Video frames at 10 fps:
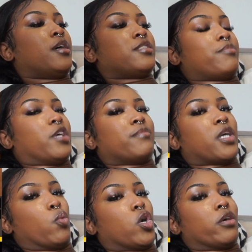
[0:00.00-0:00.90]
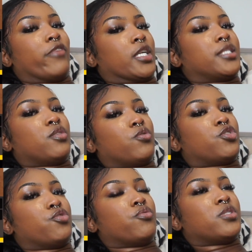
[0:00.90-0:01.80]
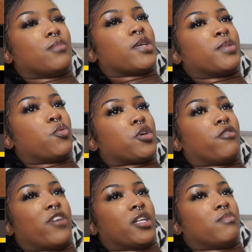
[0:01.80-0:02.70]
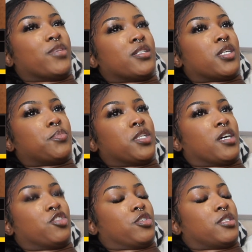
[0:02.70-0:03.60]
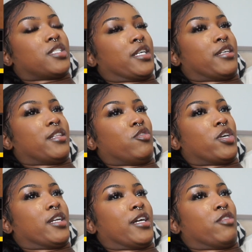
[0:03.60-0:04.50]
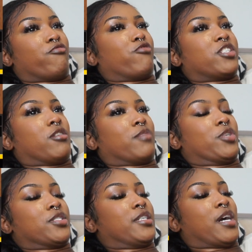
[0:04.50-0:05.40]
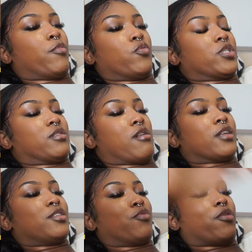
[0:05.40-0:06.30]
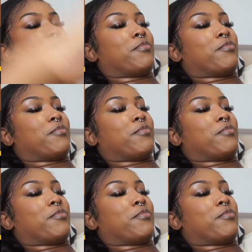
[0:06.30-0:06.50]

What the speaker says: Sometimes I walk over and it's still shooting. Sometimes I walk over and it's been stopped and I was just standing there looking like a little retard because the camera was not still going.